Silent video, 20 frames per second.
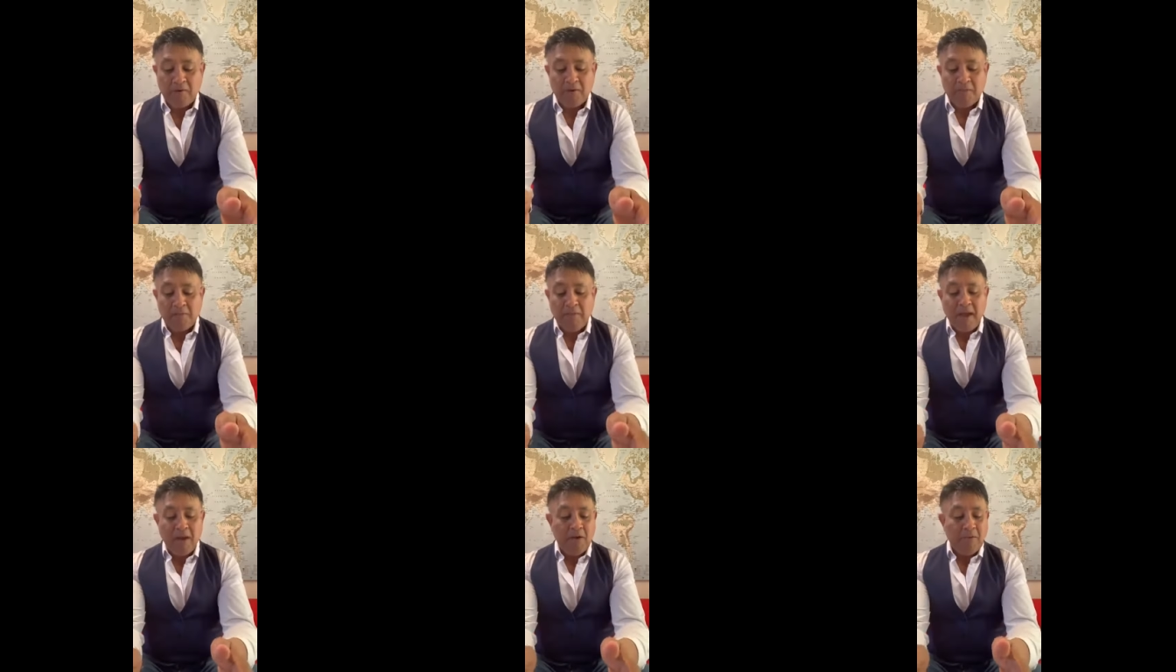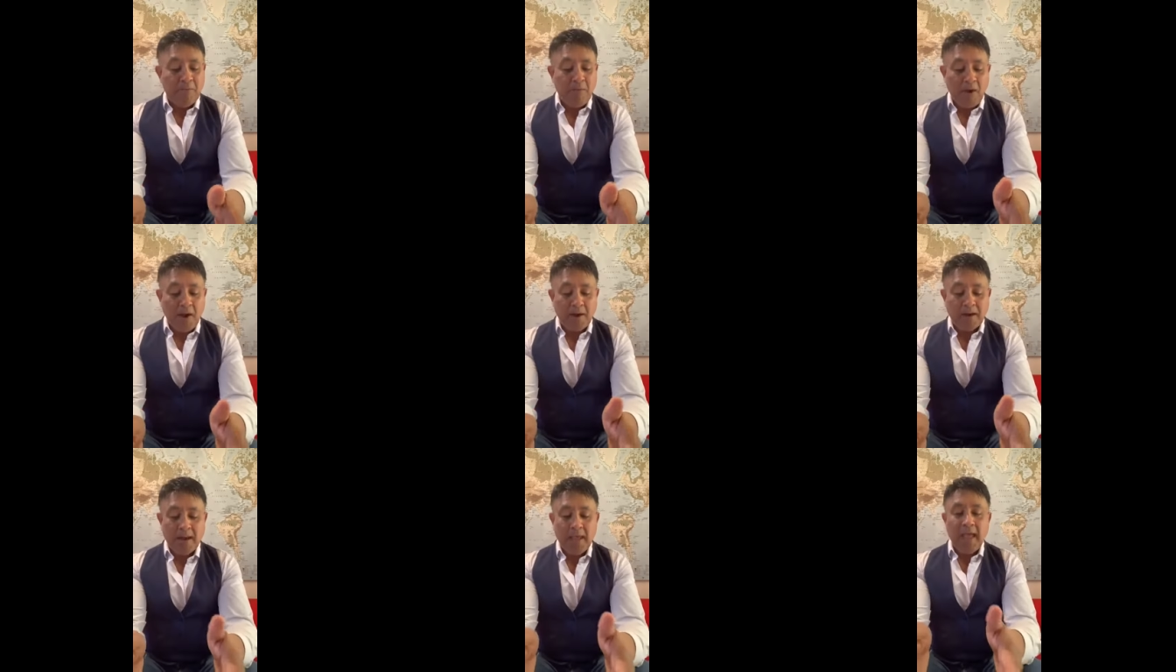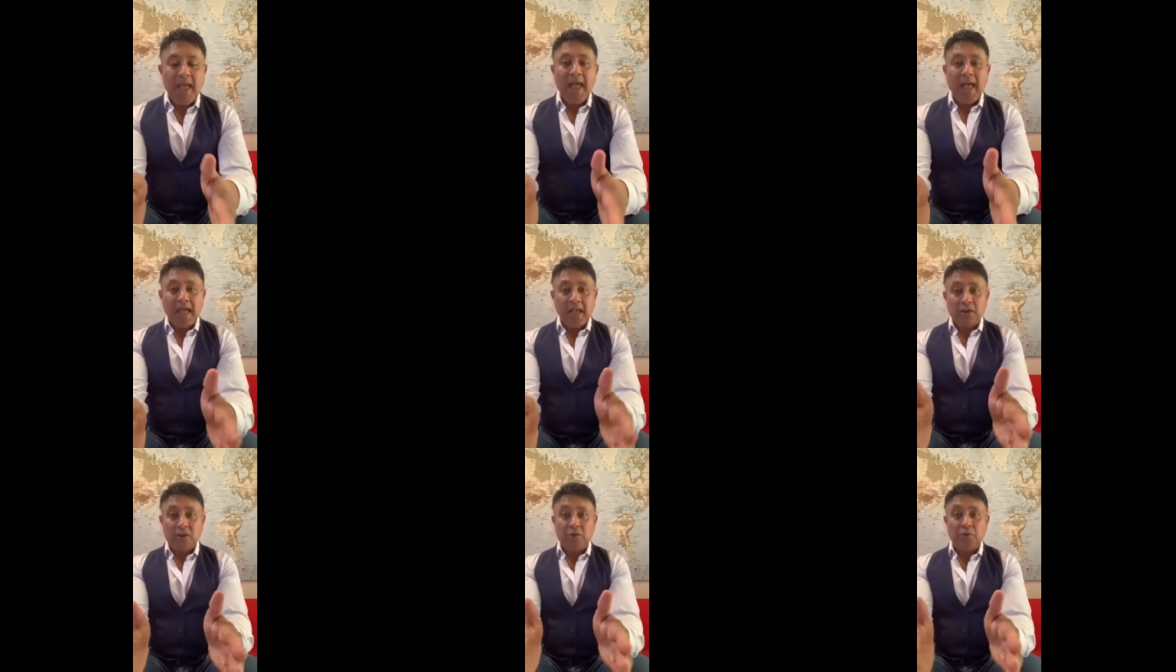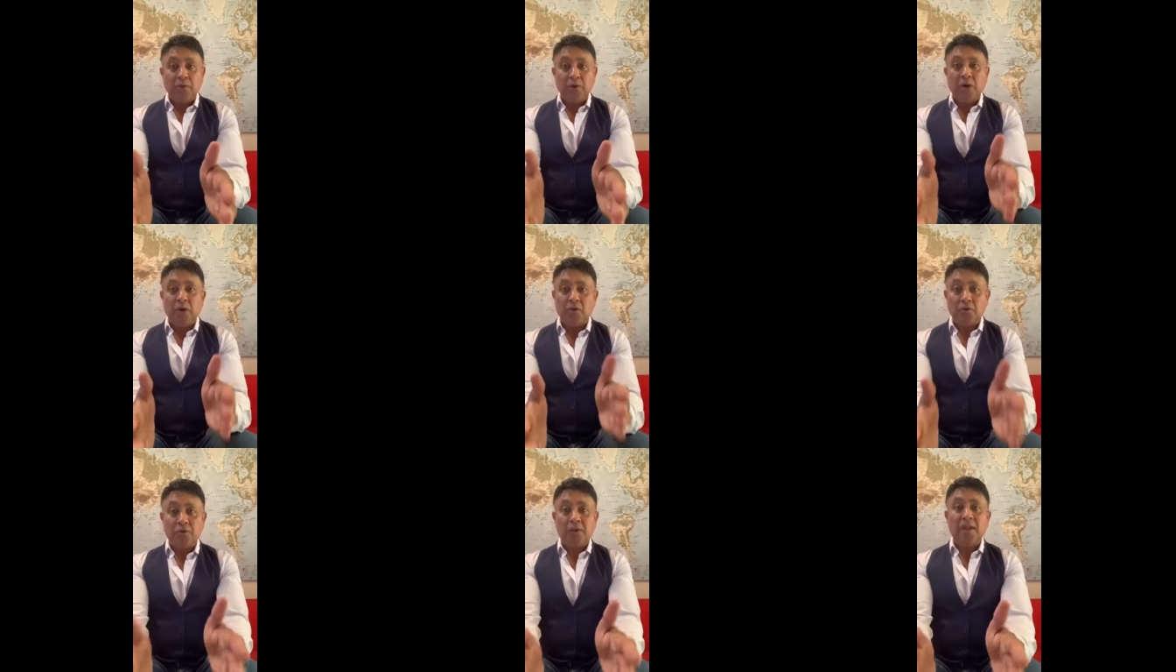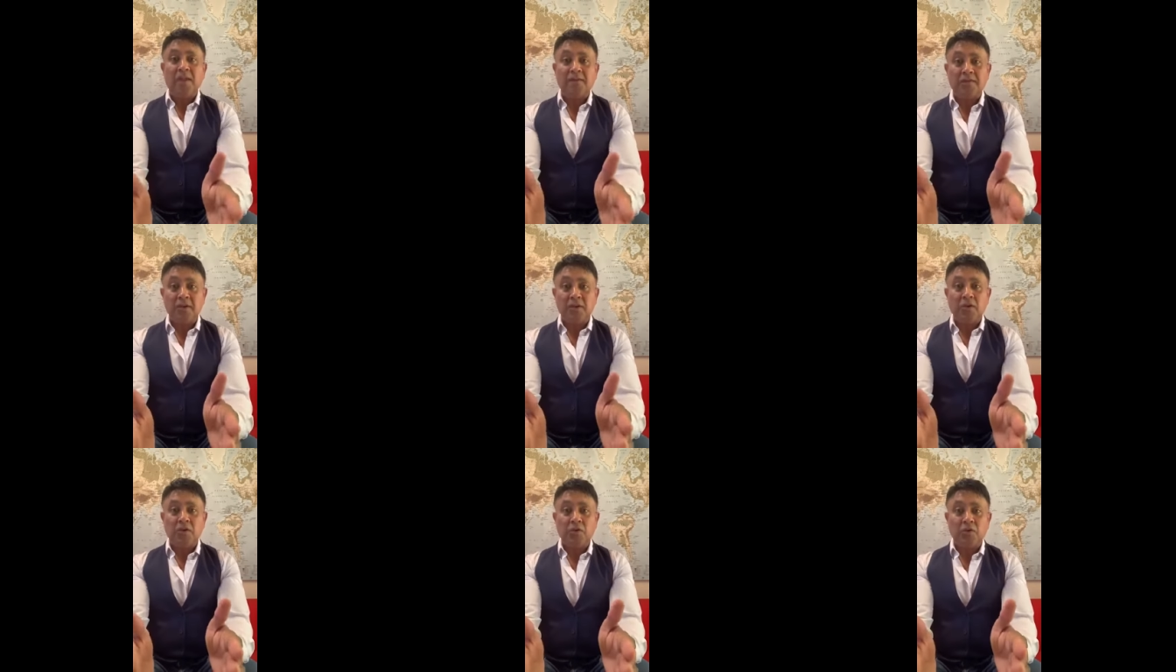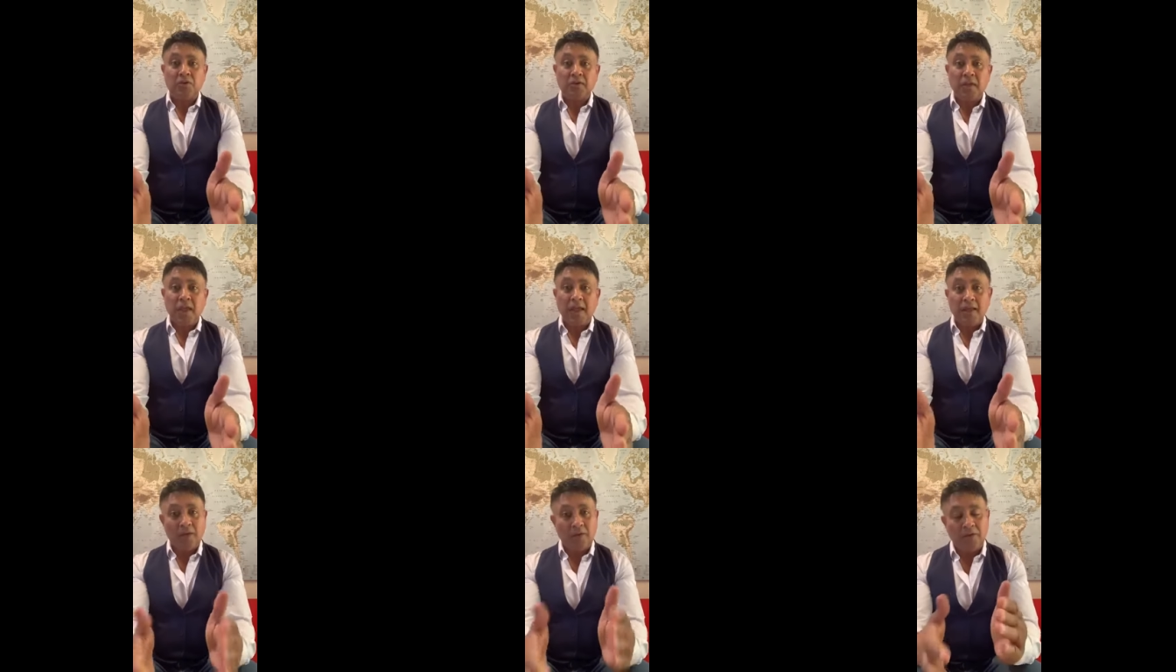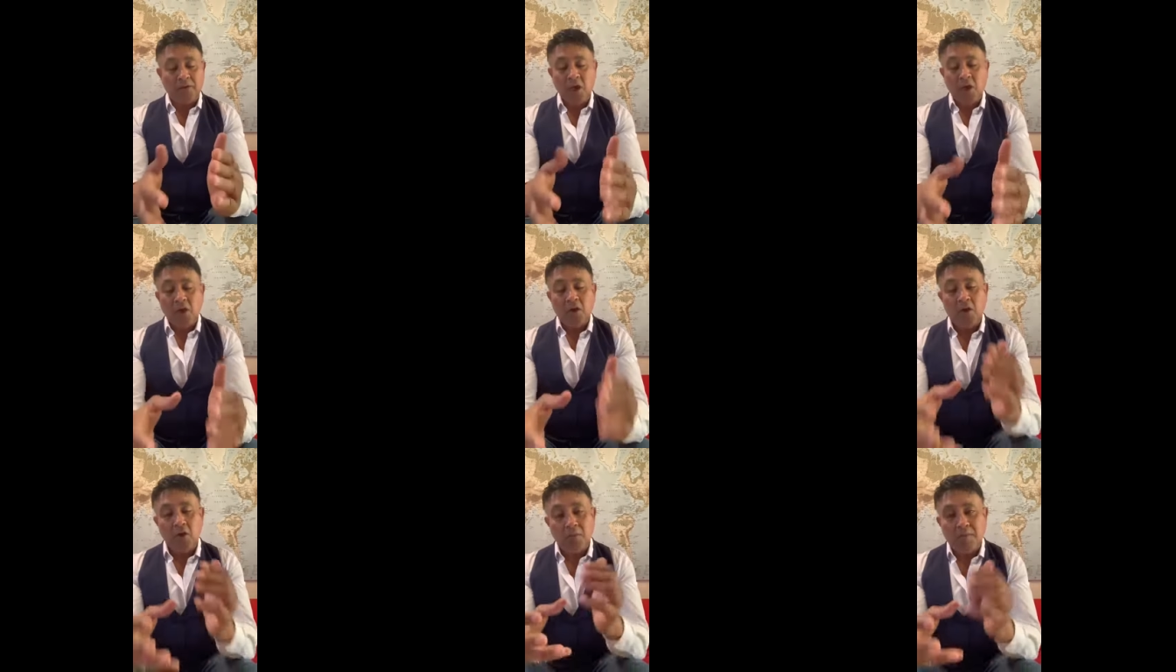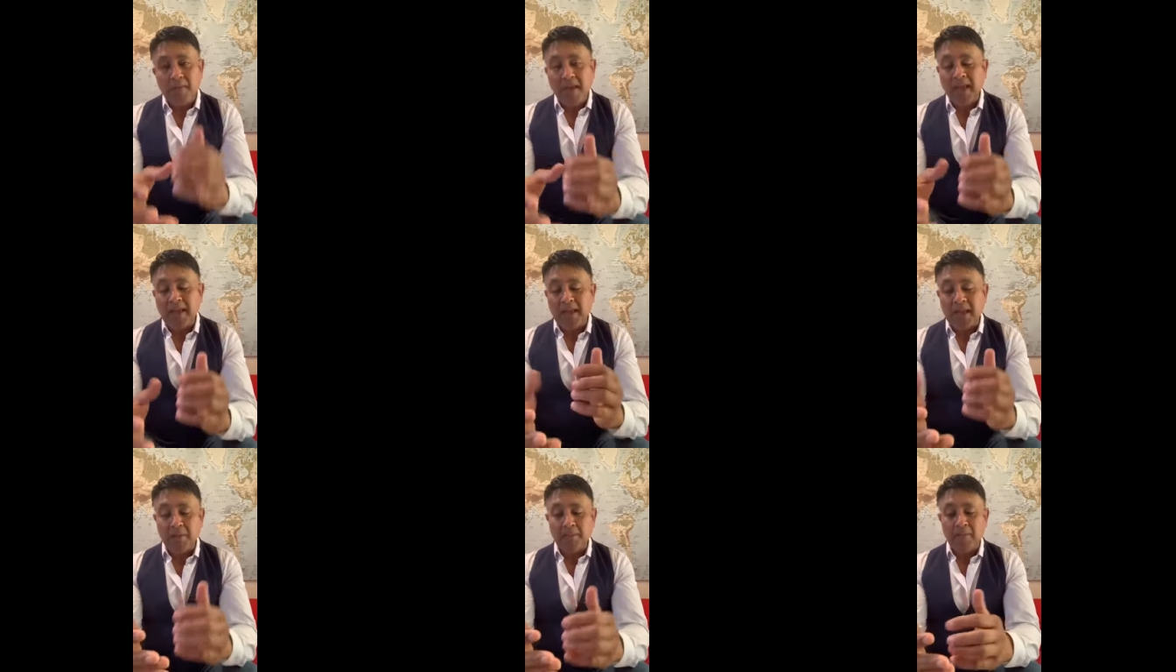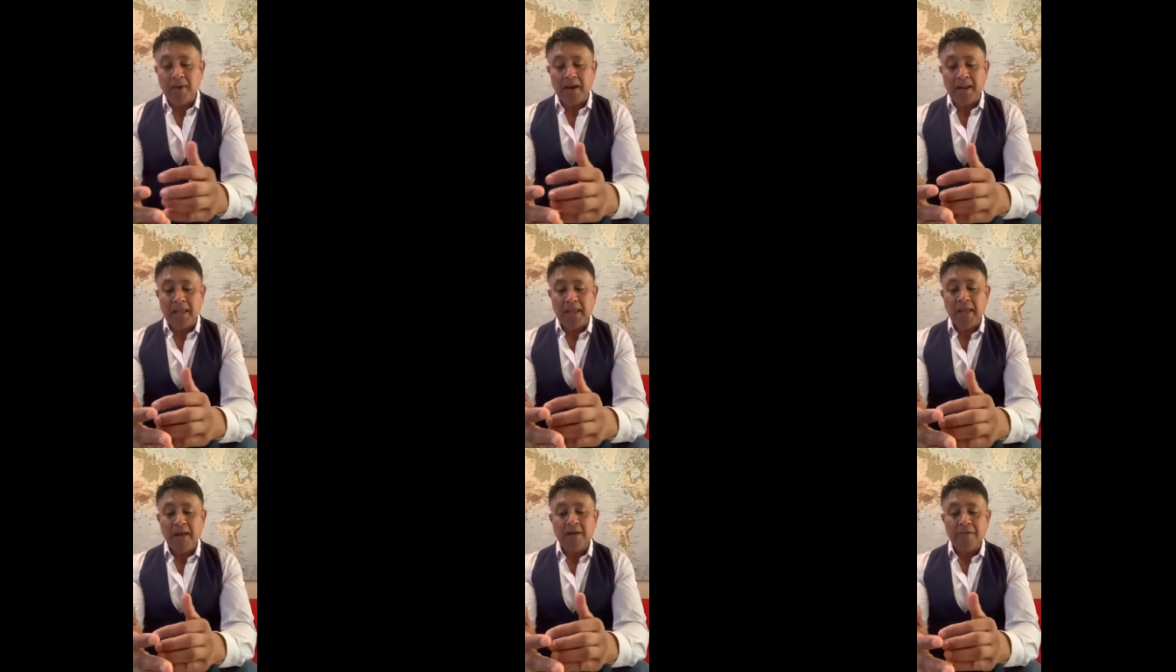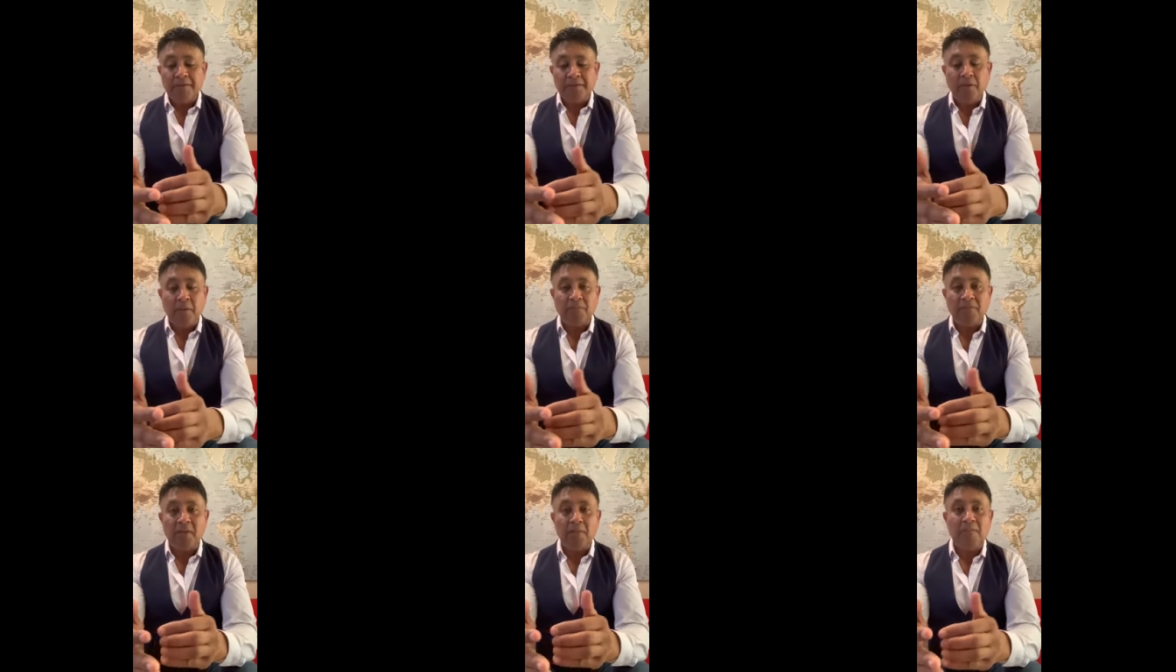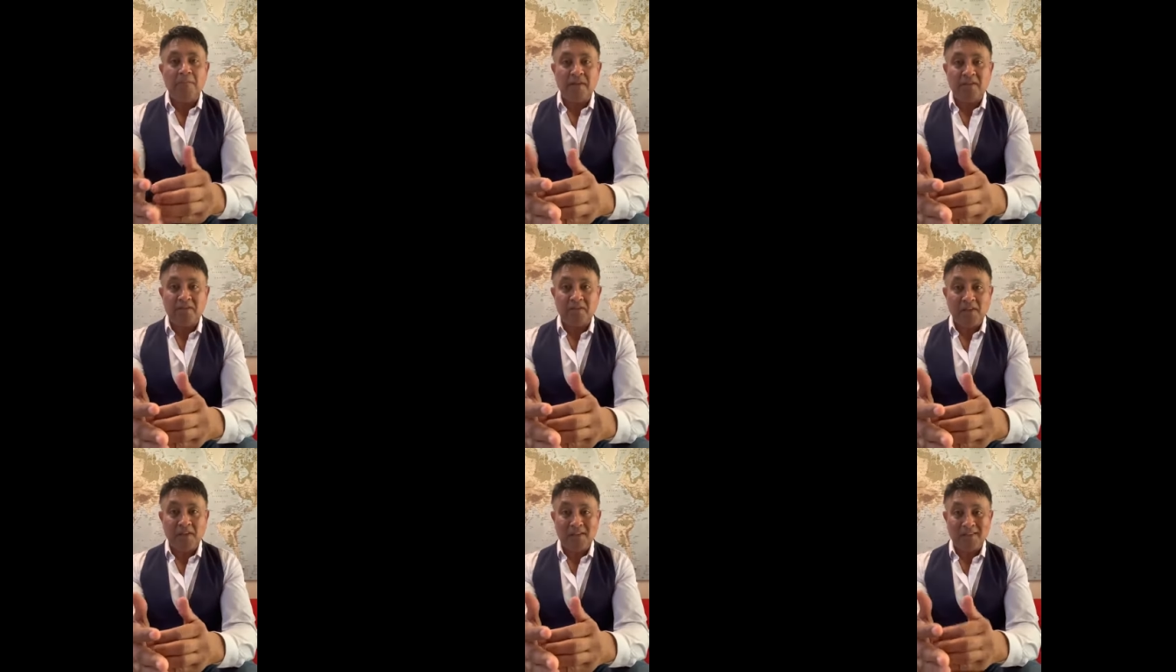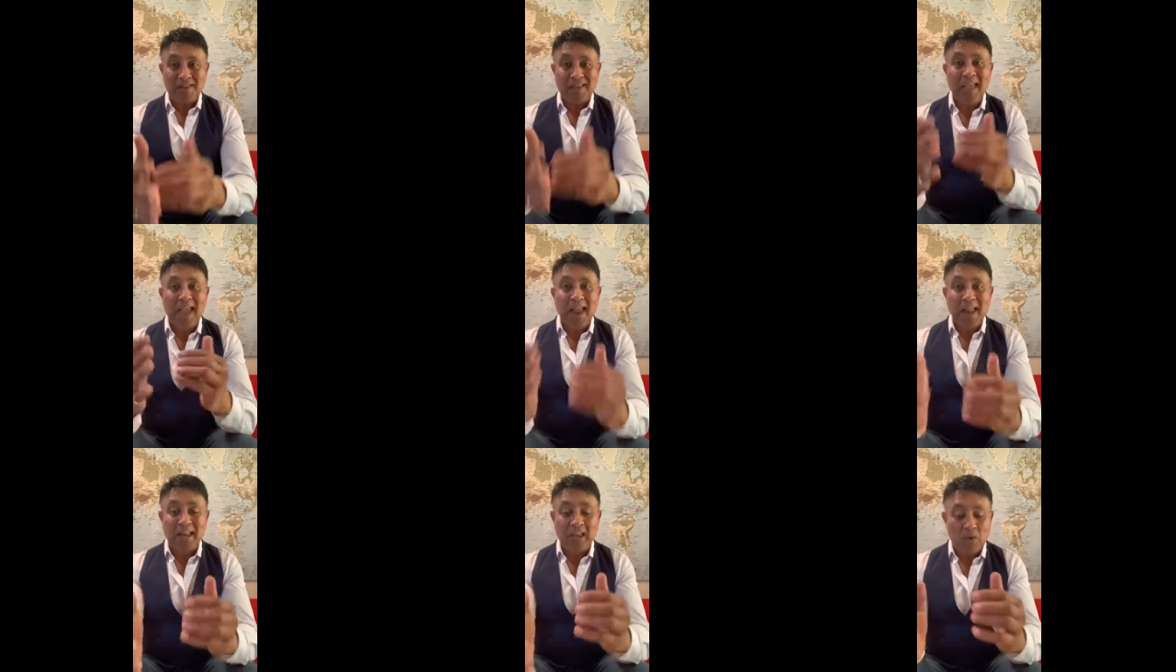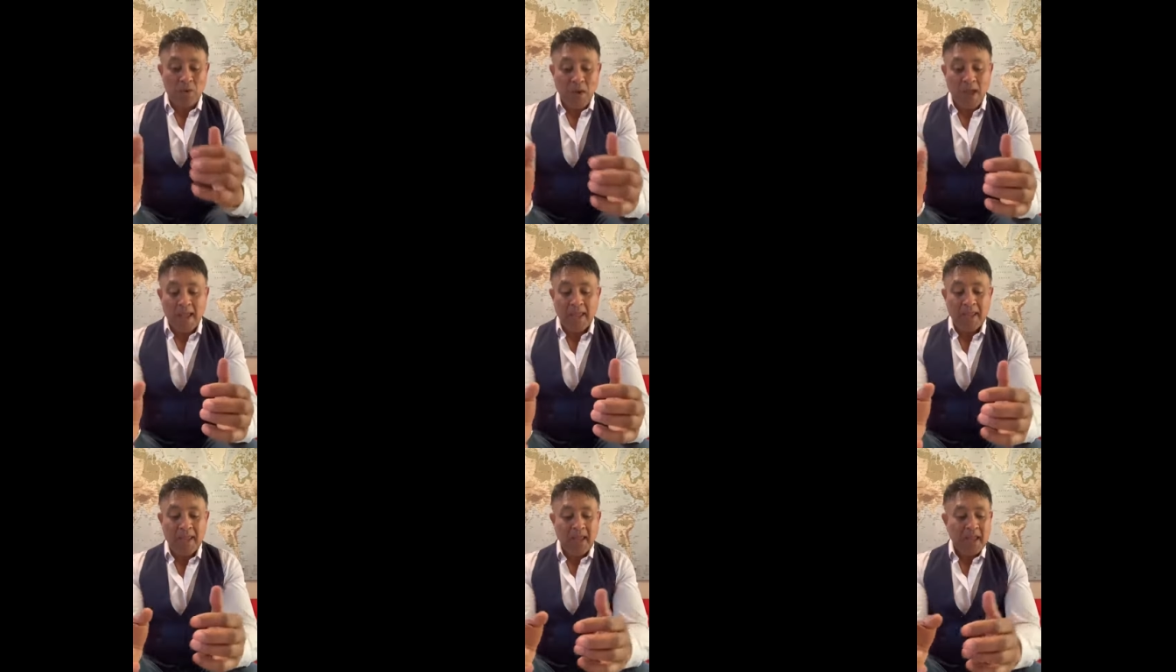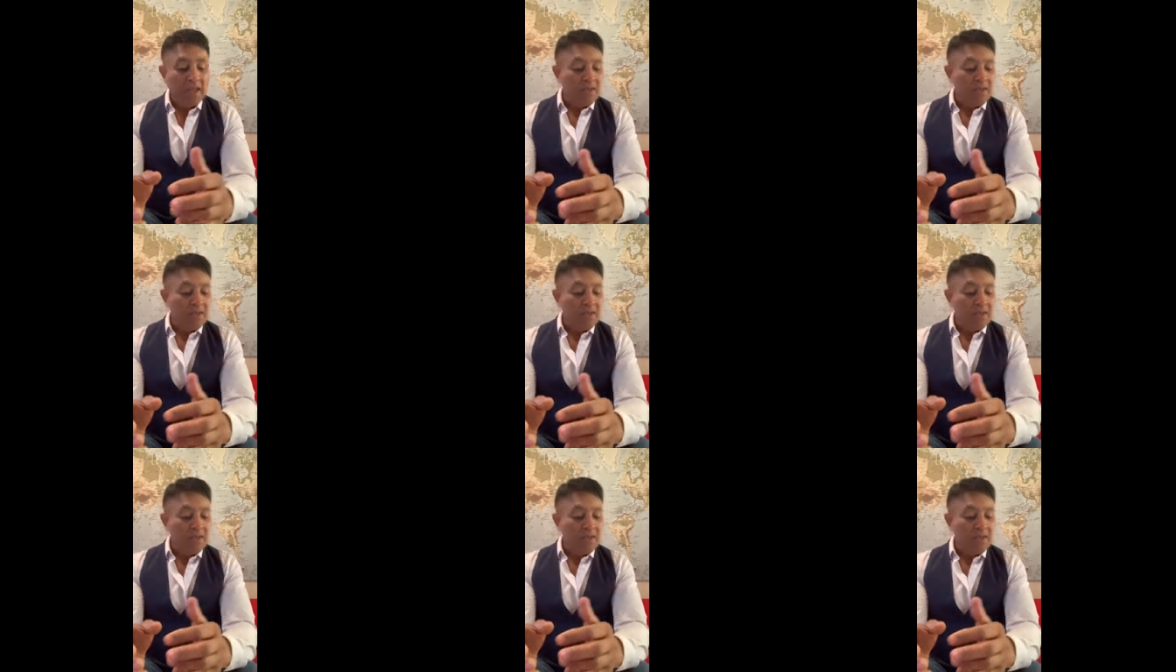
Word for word: And bear in mind, as you're increasing your sales, you're making money from the business anyway.